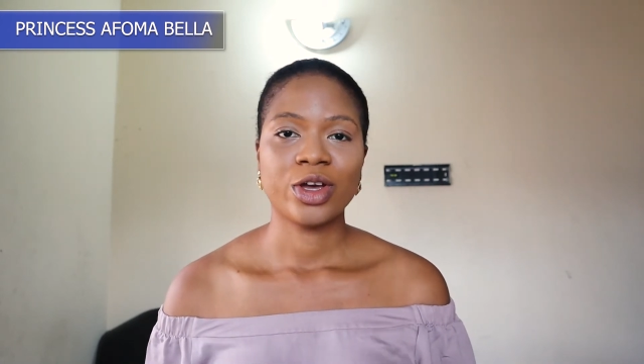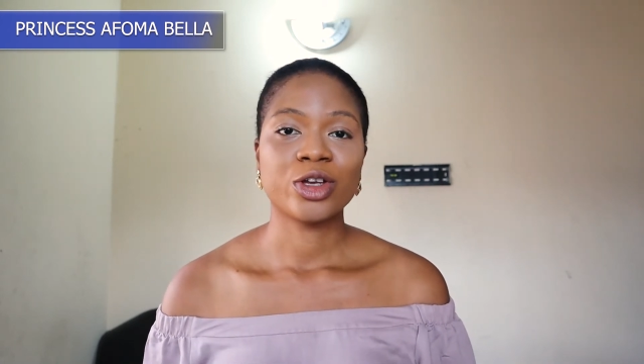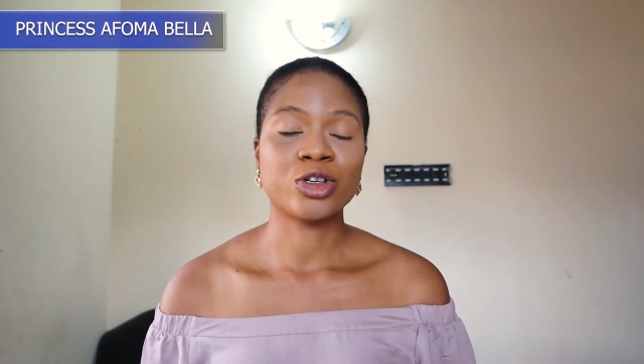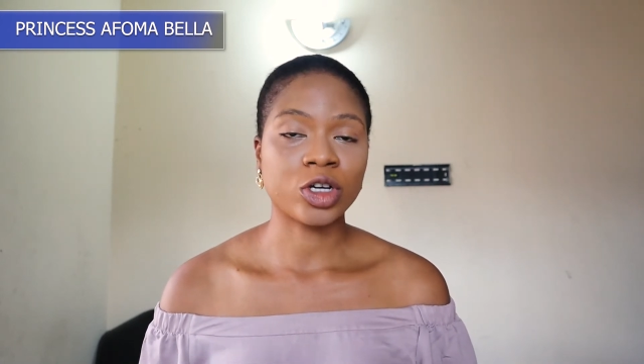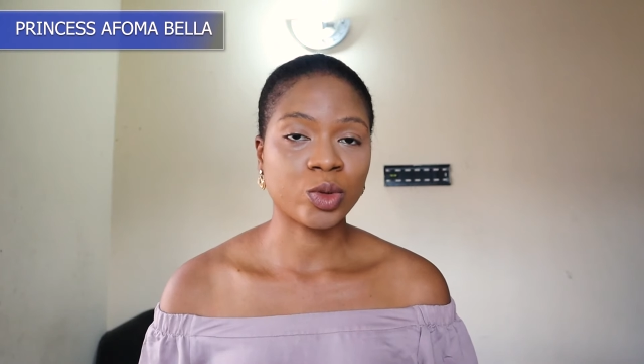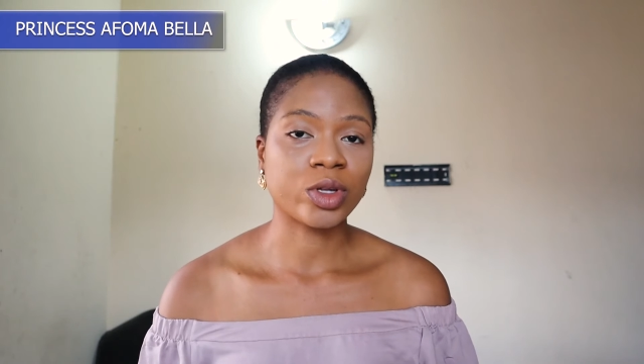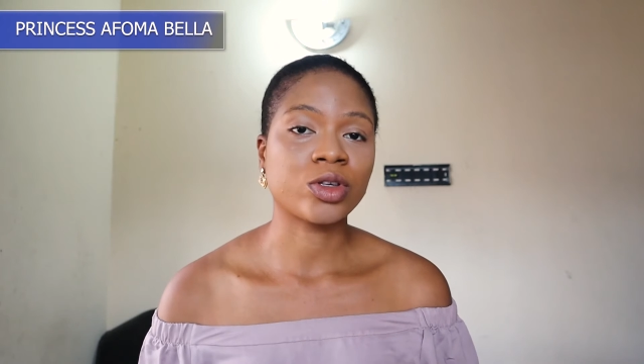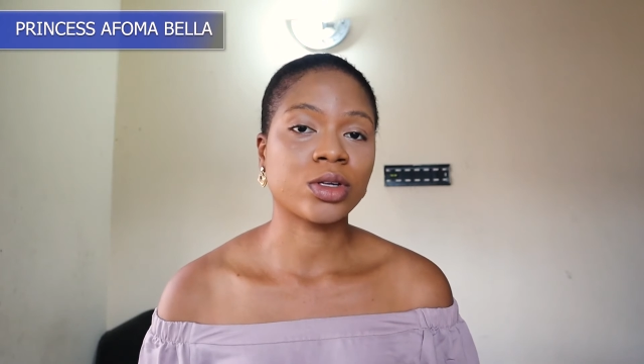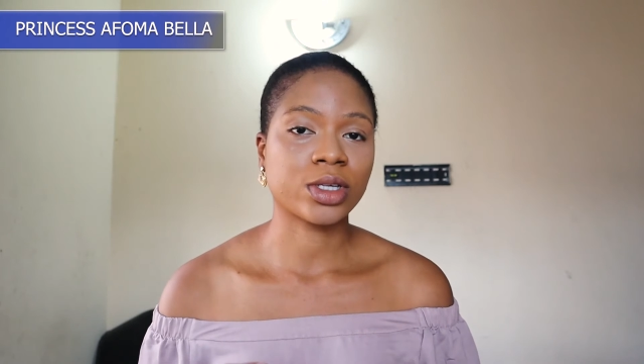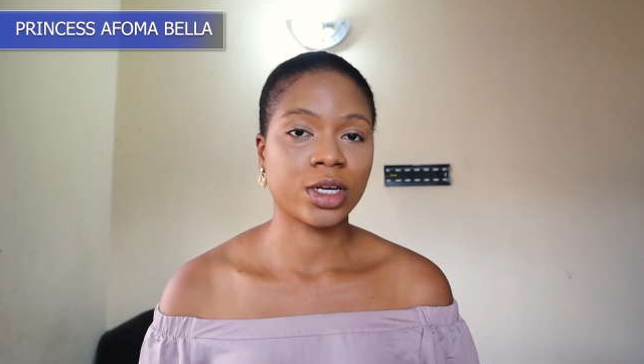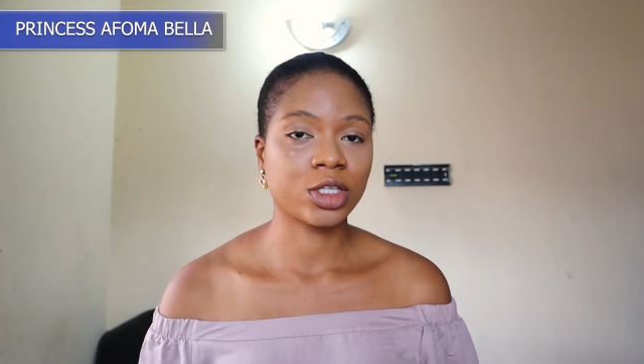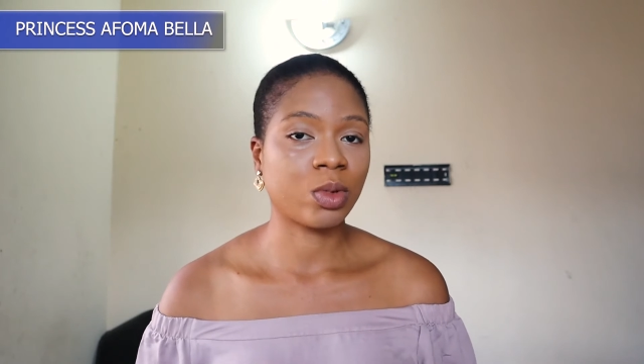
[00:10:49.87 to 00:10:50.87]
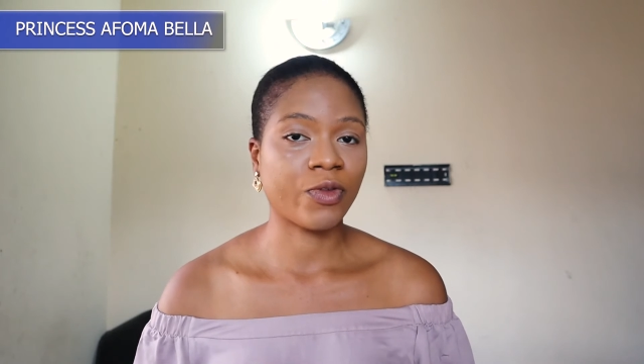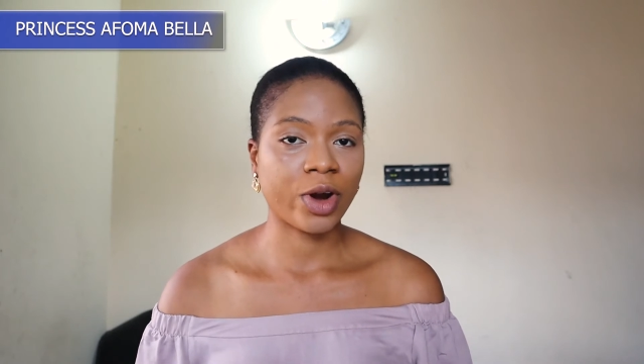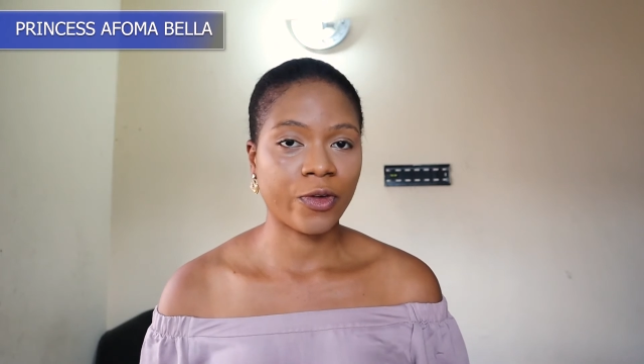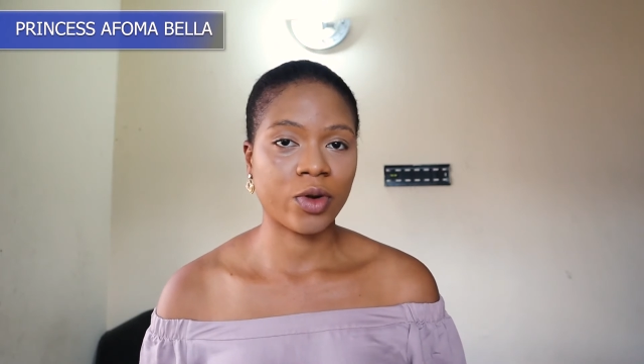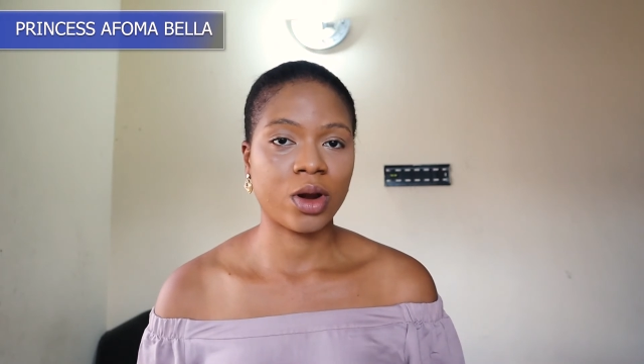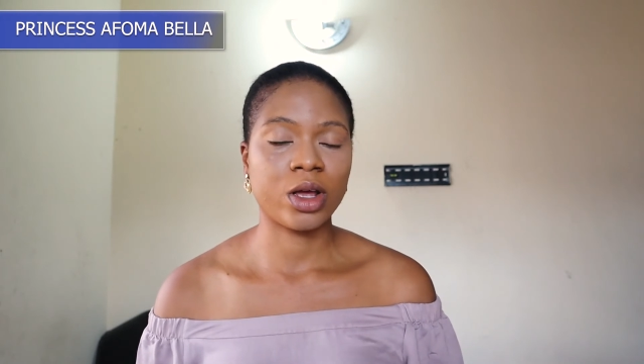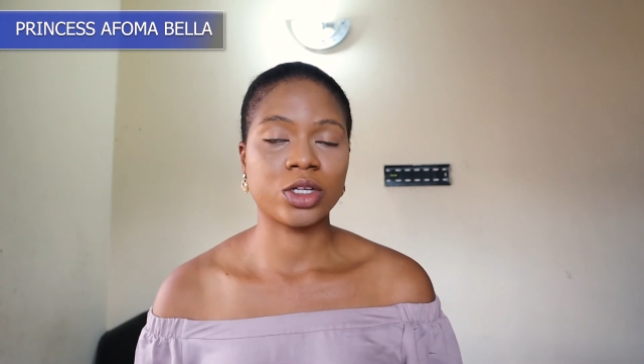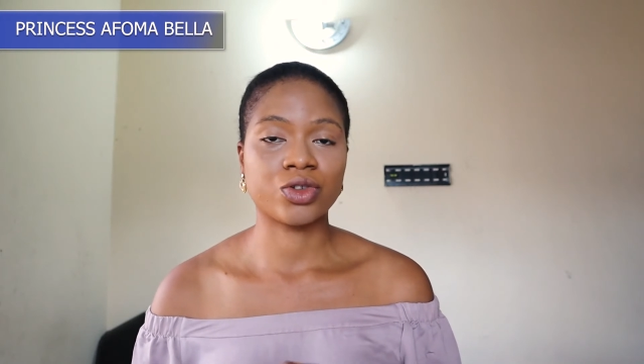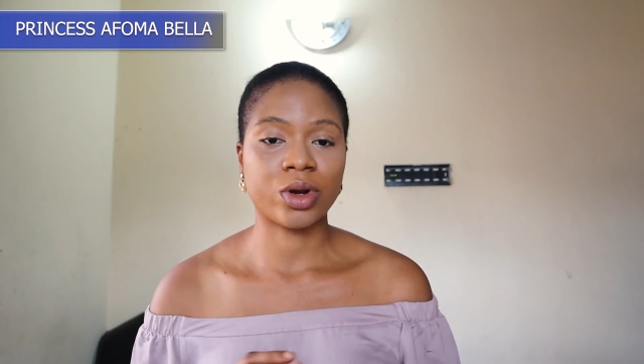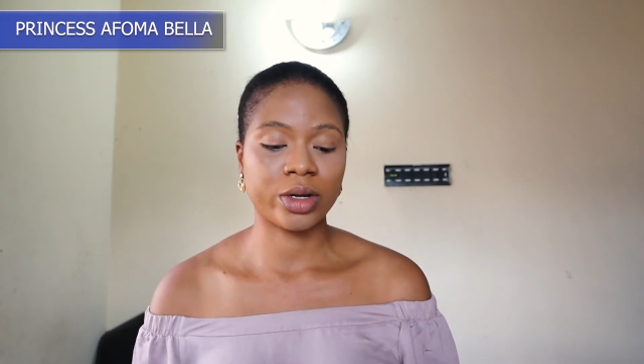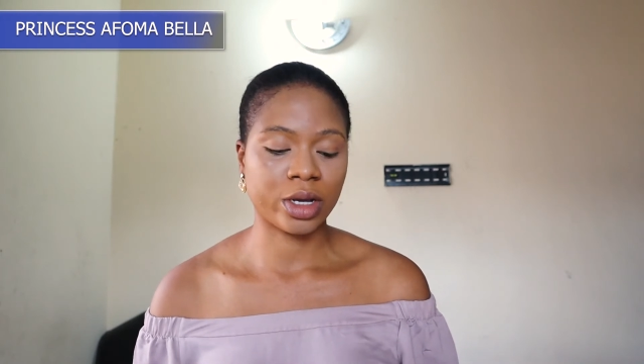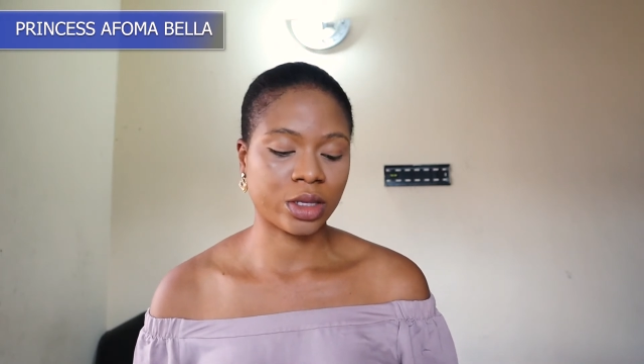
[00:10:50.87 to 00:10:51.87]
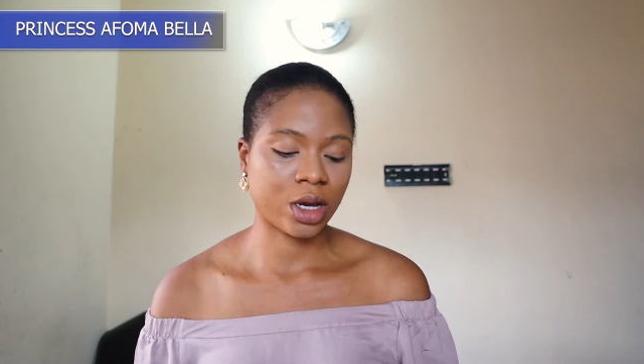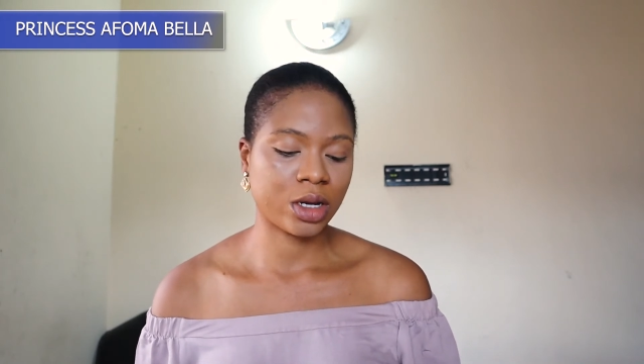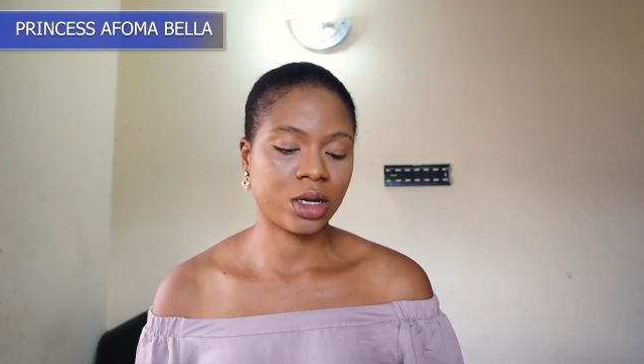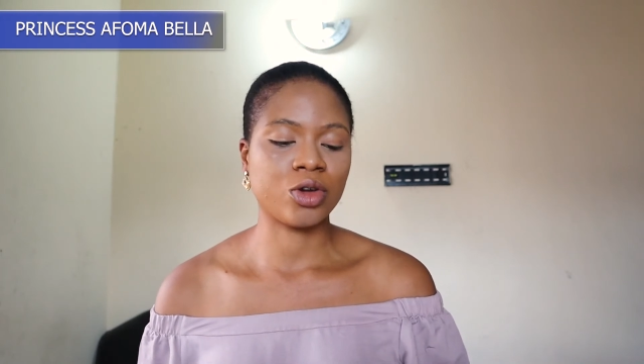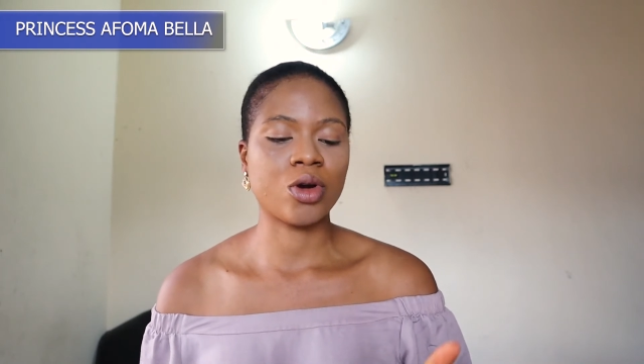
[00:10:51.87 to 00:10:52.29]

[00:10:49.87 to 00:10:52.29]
you just want your skin to be very flawless throughout the entire day,